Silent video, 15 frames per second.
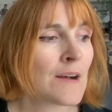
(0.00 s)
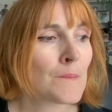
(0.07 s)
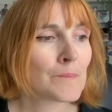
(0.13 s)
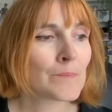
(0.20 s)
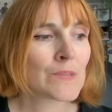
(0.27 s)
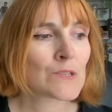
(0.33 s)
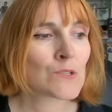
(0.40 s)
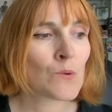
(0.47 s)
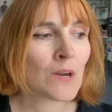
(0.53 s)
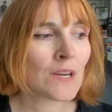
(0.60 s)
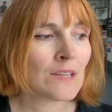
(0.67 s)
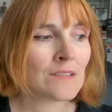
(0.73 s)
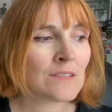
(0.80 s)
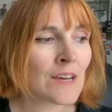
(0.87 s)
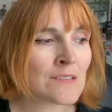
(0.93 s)
So
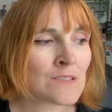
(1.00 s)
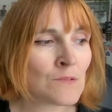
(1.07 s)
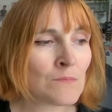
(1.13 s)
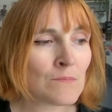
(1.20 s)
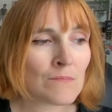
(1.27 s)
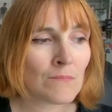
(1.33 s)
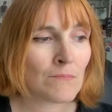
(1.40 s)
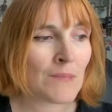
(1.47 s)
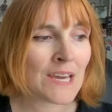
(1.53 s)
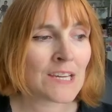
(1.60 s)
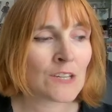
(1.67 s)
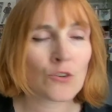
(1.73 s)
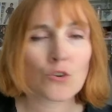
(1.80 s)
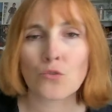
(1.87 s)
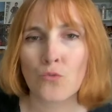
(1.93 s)
it doesn't make
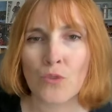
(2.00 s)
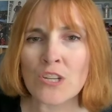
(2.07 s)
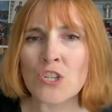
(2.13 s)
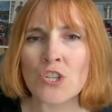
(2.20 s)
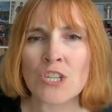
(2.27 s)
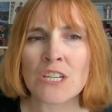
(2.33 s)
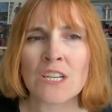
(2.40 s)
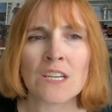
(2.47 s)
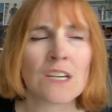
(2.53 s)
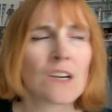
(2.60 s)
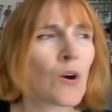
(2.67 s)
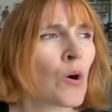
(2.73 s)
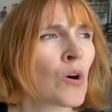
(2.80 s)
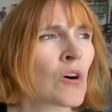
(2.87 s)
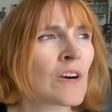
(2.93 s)
it cringy
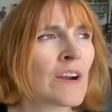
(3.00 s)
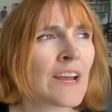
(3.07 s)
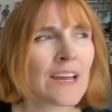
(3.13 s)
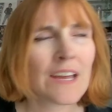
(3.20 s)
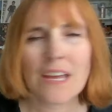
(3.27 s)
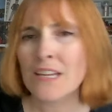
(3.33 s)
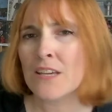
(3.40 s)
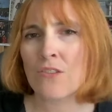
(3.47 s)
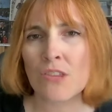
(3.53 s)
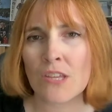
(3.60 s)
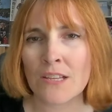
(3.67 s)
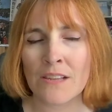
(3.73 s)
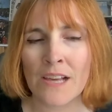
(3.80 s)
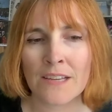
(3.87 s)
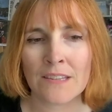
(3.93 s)
or
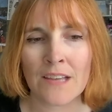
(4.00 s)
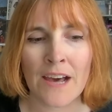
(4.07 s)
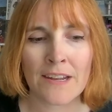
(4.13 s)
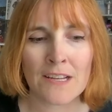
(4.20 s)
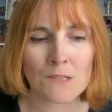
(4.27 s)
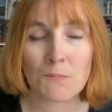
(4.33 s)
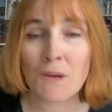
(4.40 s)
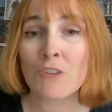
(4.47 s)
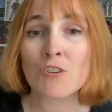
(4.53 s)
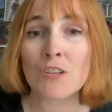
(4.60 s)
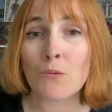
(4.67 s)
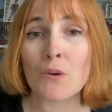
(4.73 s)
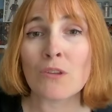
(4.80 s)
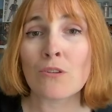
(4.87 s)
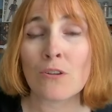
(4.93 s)
anything like that, especially
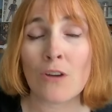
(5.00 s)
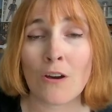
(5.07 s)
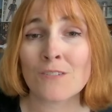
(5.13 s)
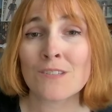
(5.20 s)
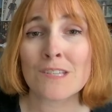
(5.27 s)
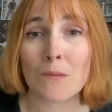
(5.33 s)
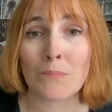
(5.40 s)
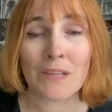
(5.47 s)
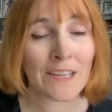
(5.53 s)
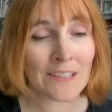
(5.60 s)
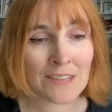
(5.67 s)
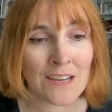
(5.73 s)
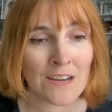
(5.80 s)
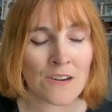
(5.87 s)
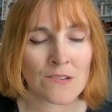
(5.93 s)
with a concept like
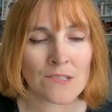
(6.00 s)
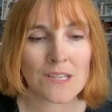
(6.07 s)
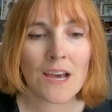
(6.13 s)
theirs.